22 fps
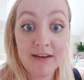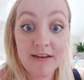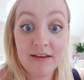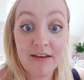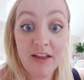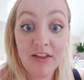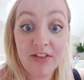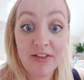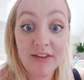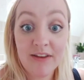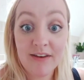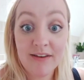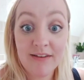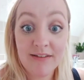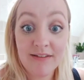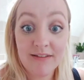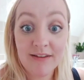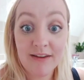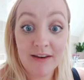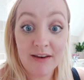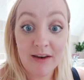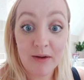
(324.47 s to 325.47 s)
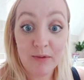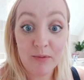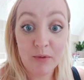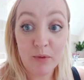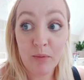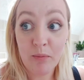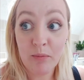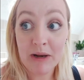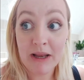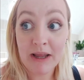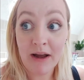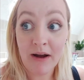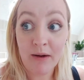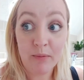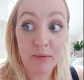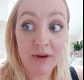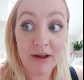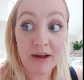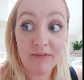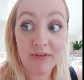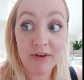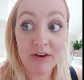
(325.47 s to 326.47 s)
Nothing, you know, normally I
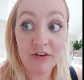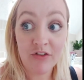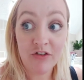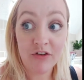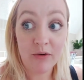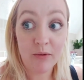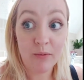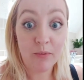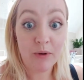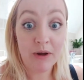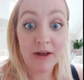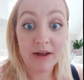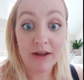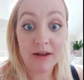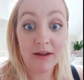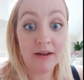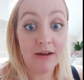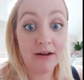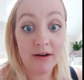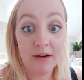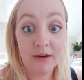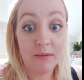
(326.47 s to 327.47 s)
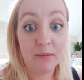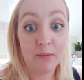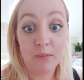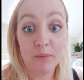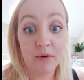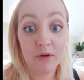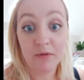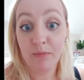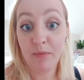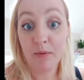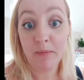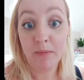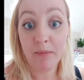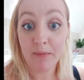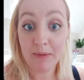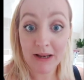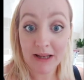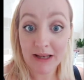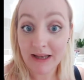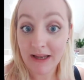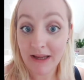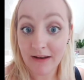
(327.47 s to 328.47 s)
would have an issue where I would have
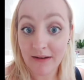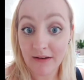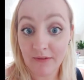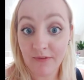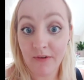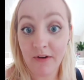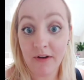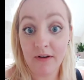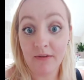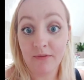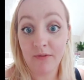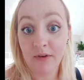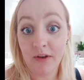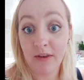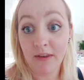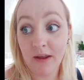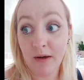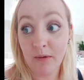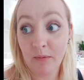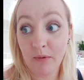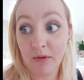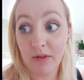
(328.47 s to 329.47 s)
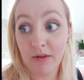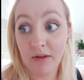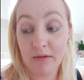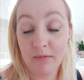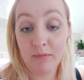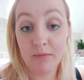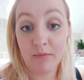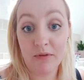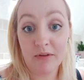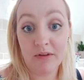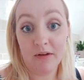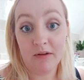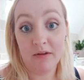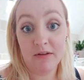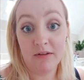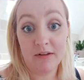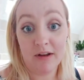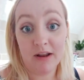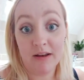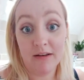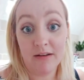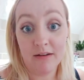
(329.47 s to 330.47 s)
probably leaked if I'd have done that with a
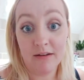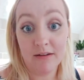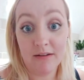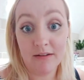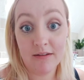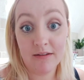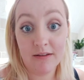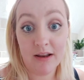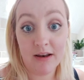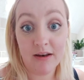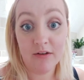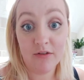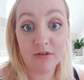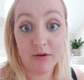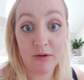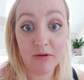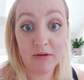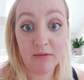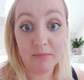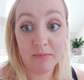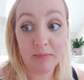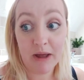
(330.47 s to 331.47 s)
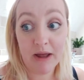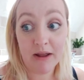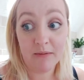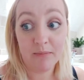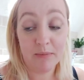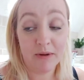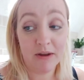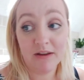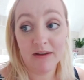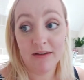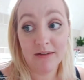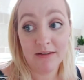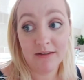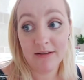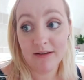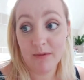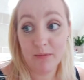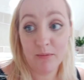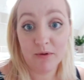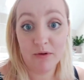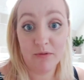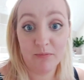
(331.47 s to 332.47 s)
standard sanitary pad, because
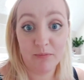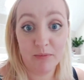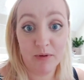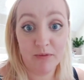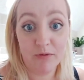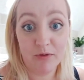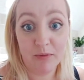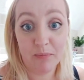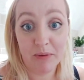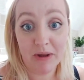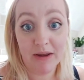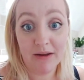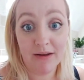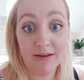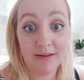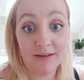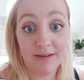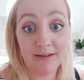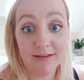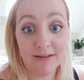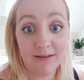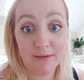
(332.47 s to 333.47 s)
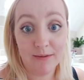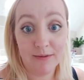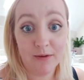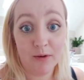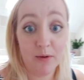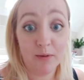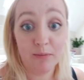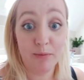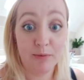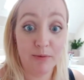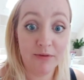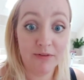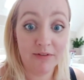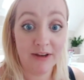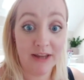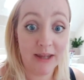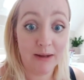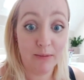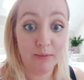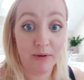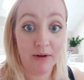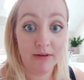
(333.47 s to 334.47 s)
it would have moved about because it's those horrible
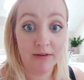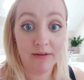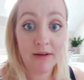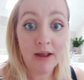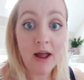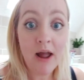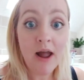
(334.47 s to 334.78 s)
sticky ones.